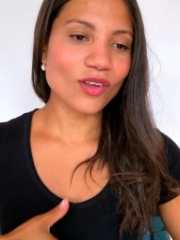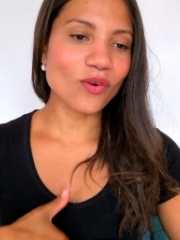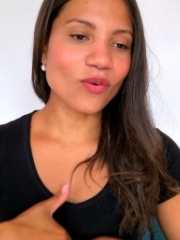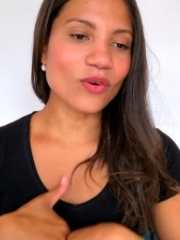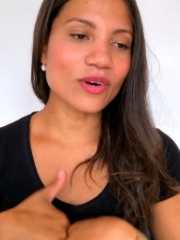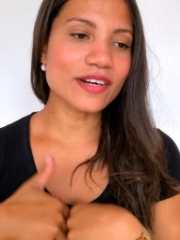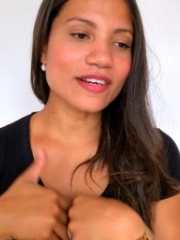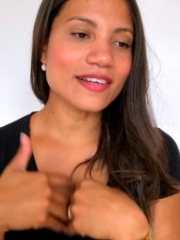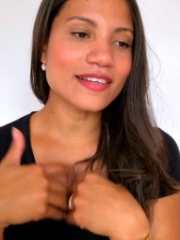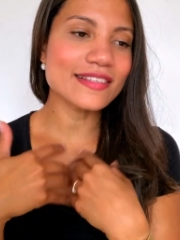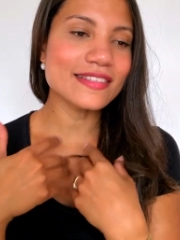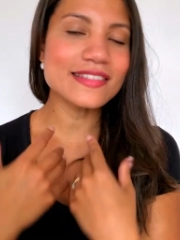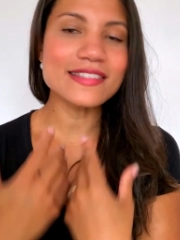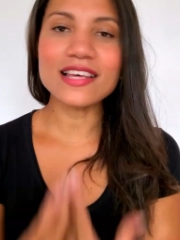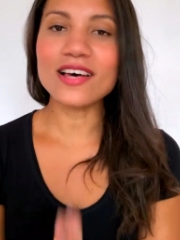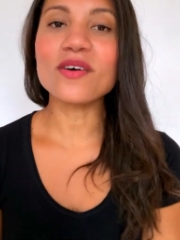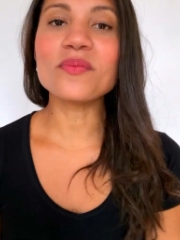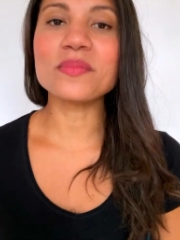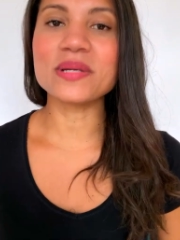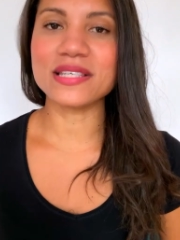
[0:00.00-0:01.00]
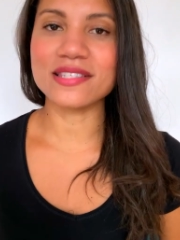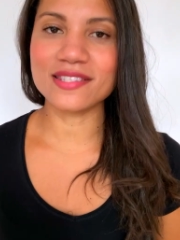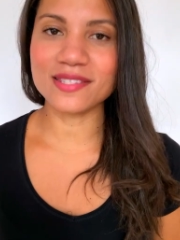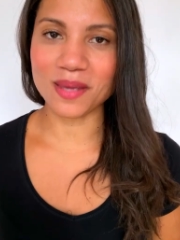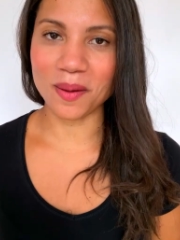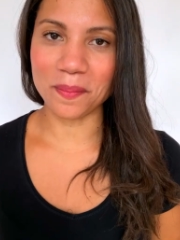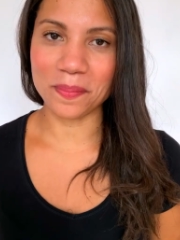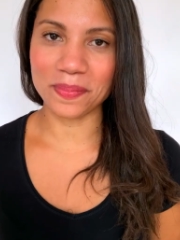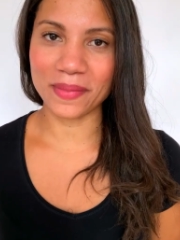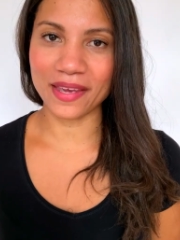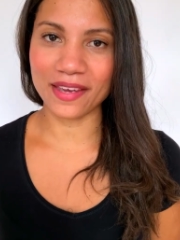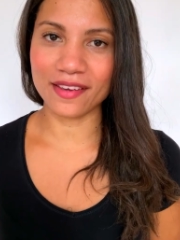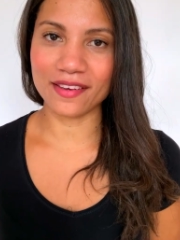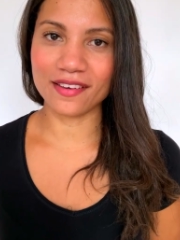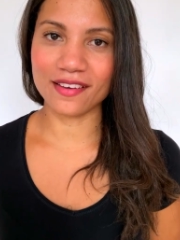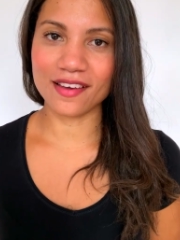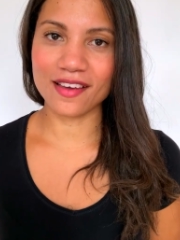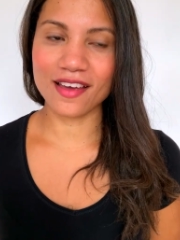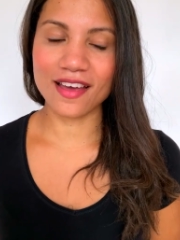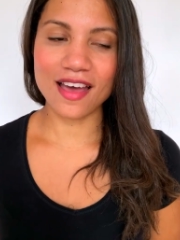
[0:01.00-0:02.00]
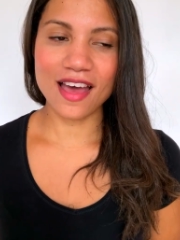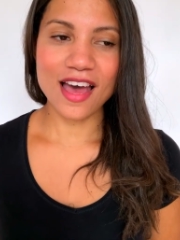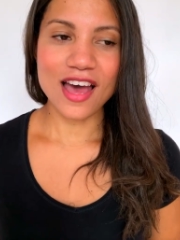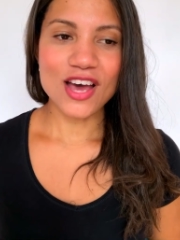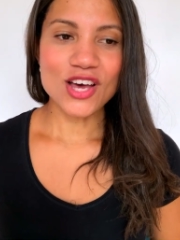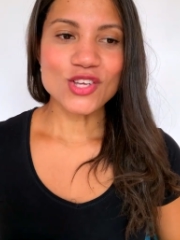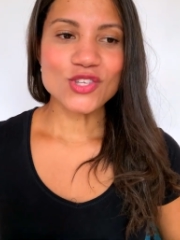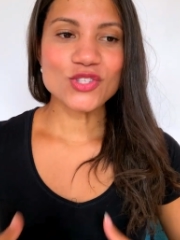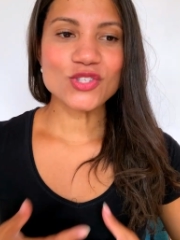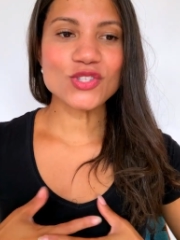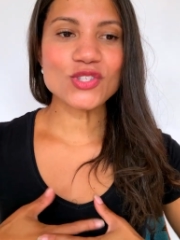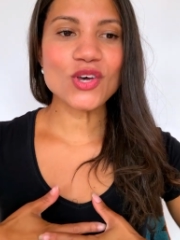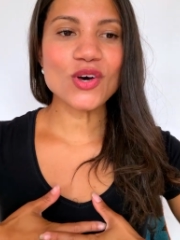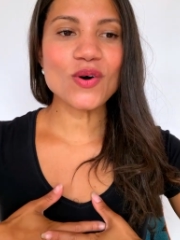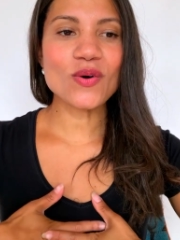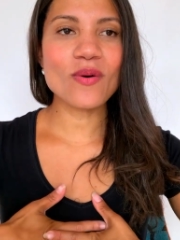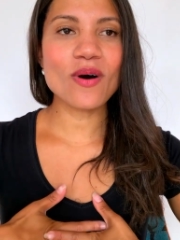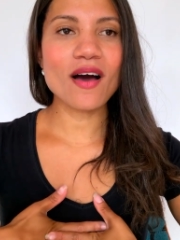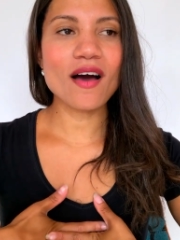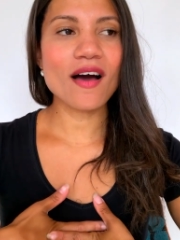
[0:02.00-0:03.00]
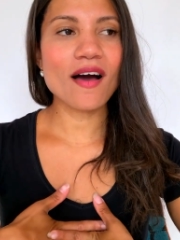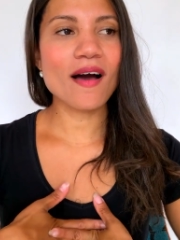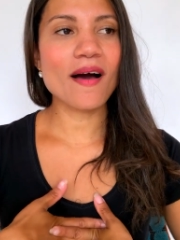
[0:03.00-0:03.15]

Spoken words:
or tell me something. So